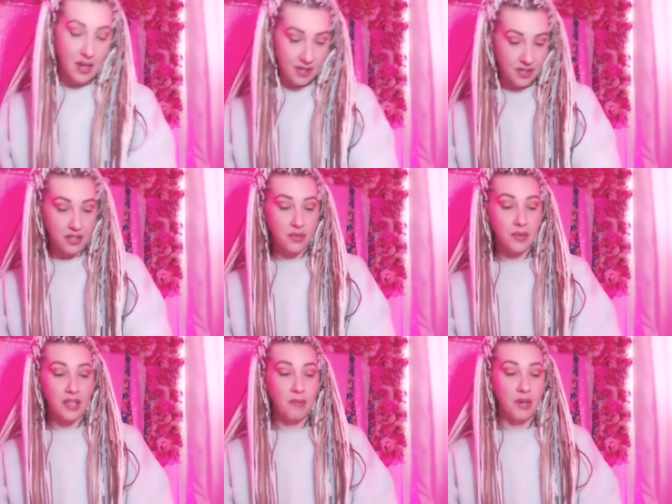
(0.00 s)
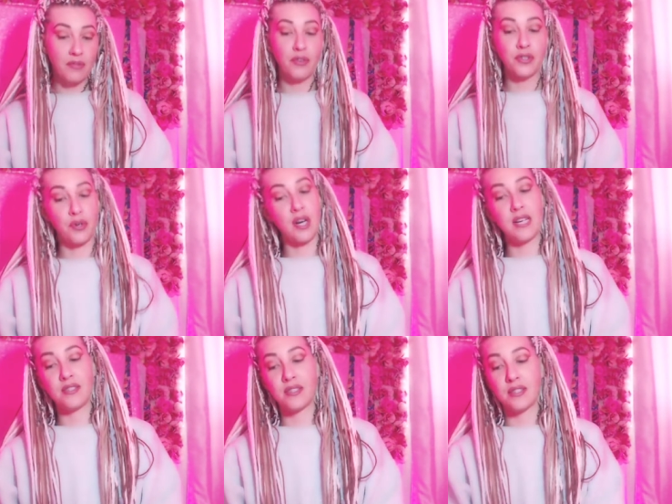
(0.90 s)
So it's really beautiful,
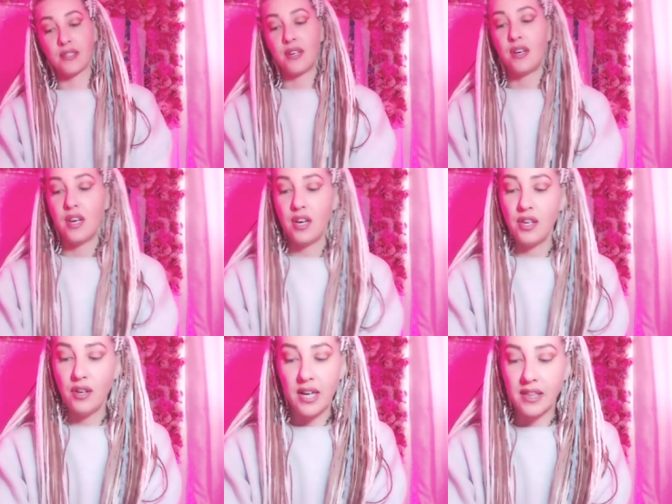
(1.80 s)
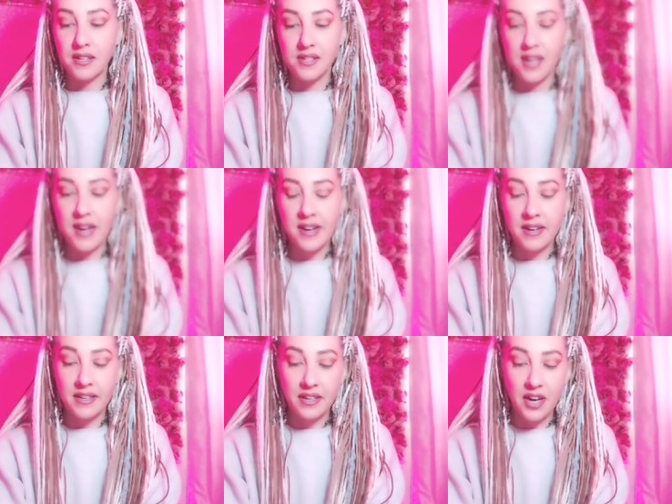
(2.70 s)
Taurus. You got the sun.
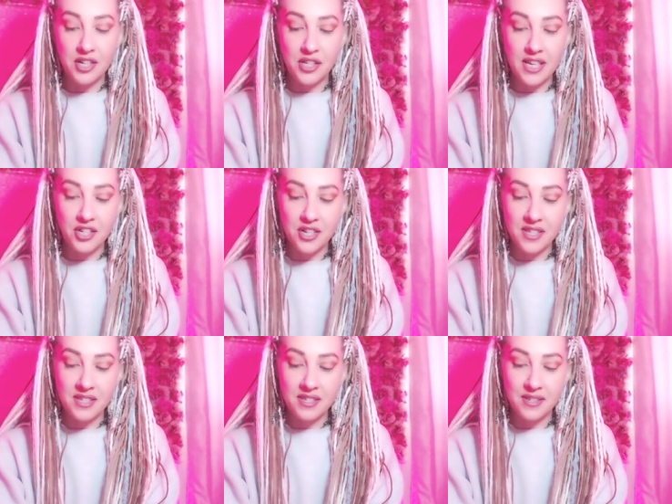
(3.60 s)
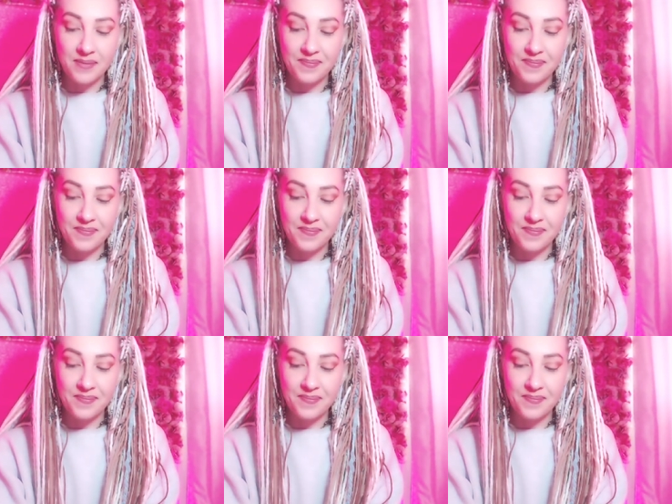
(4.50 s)
Congratulations.